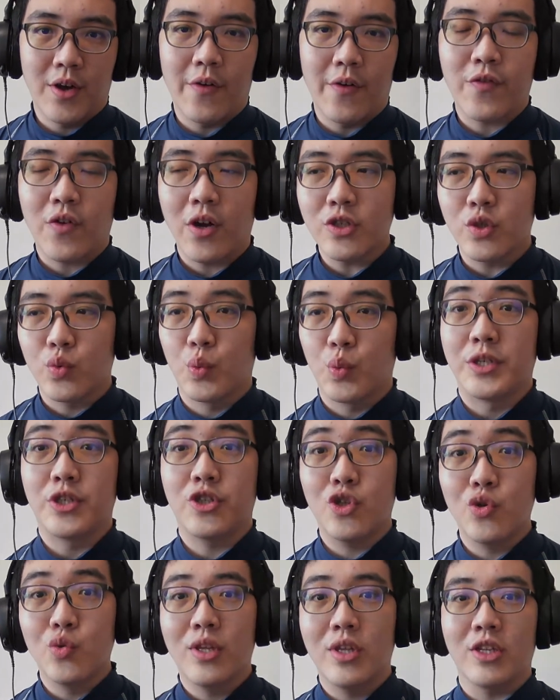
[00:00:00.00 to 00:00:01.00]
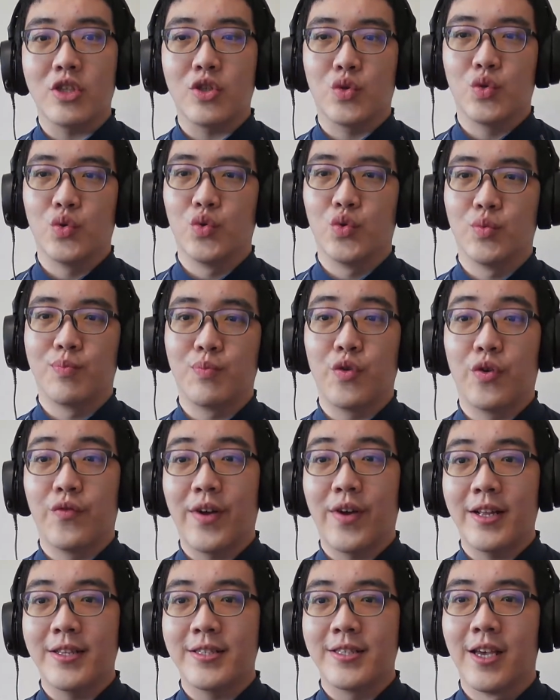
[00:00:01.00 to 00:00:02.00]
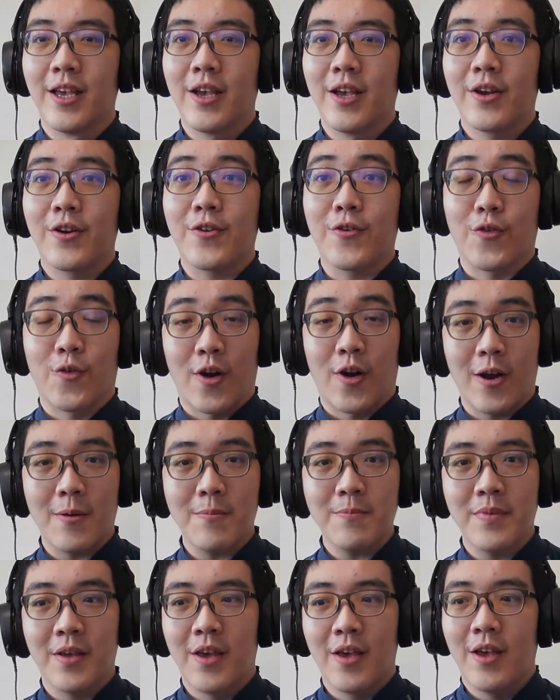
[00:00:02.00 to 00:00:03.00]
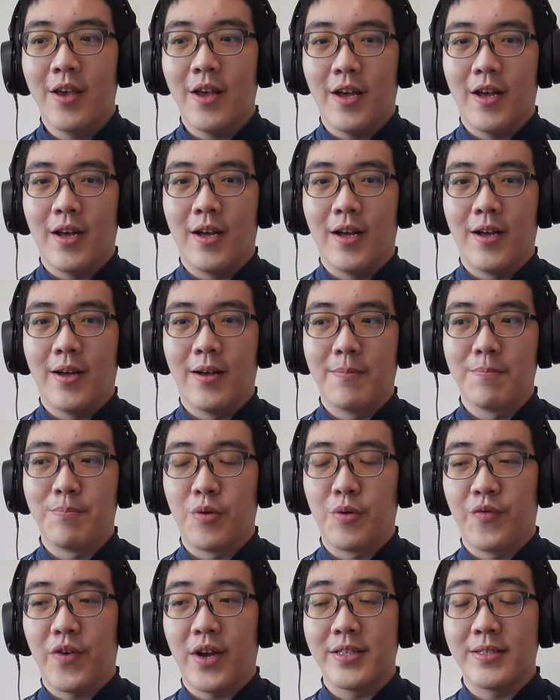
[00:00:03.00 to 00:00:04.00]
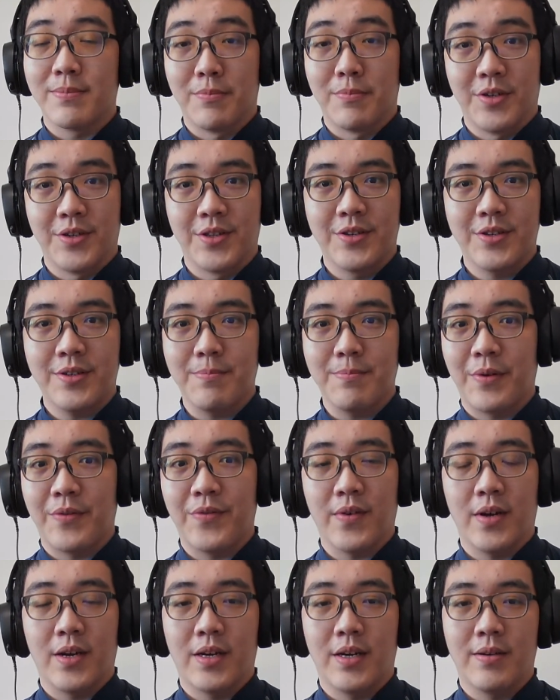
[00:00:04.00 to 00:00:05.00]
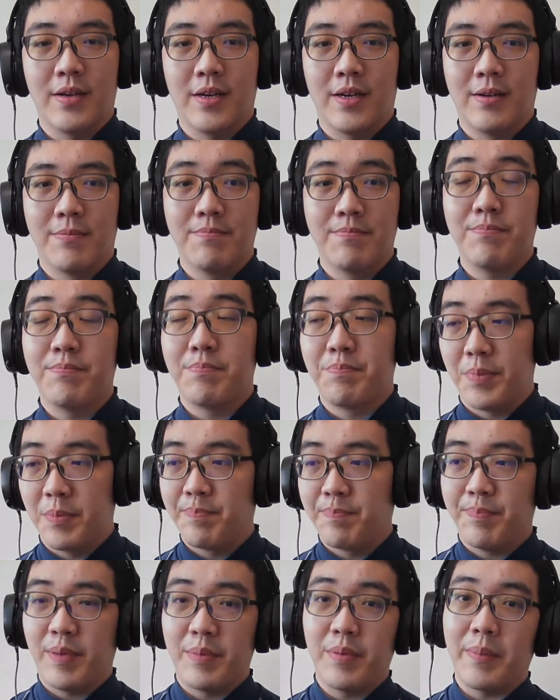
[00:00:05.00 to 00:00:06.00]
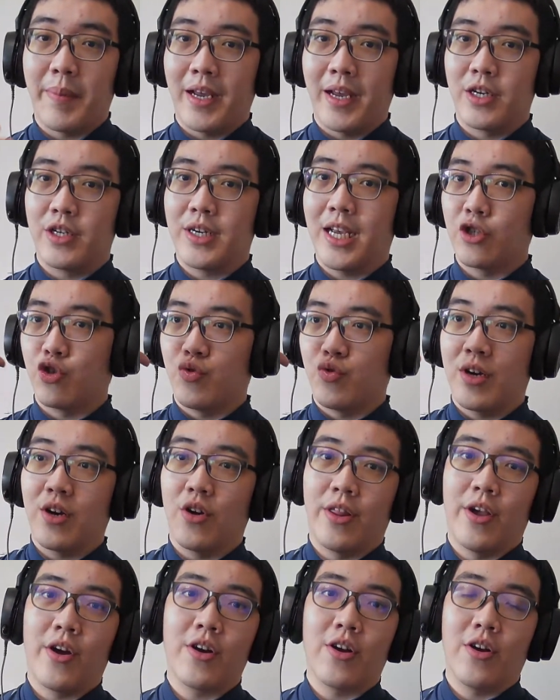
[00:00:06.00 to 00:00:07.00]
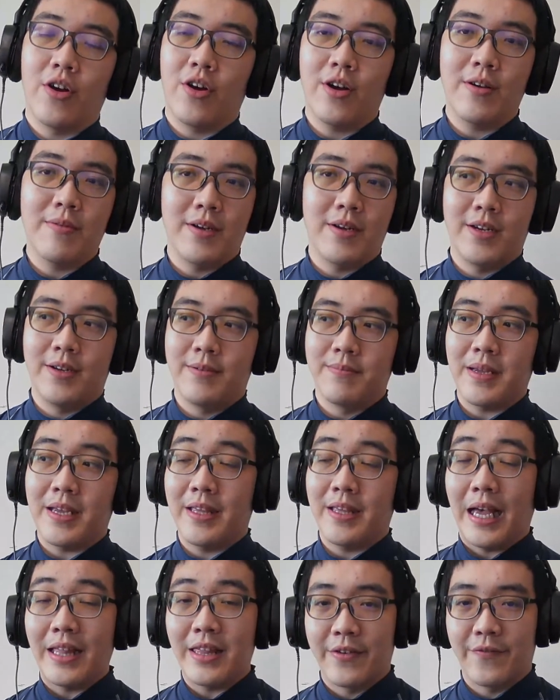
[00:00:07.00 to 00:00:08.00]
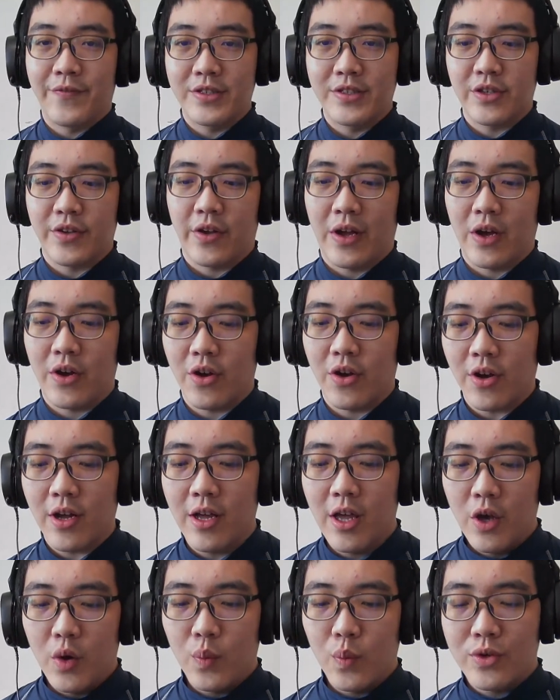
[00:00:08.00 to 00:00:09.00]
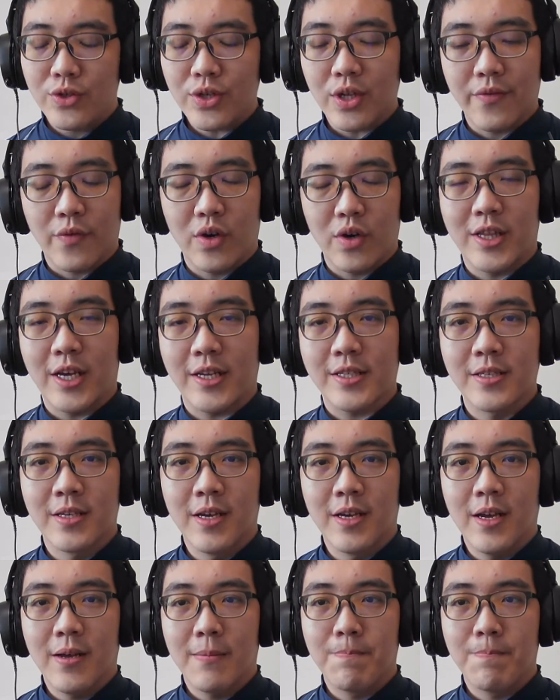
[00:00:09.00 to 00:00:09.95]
Of course, we still need to prevent crime, prevent murder, people might get drunk on alcohol, under the influence of alcohol, we try to avoid that.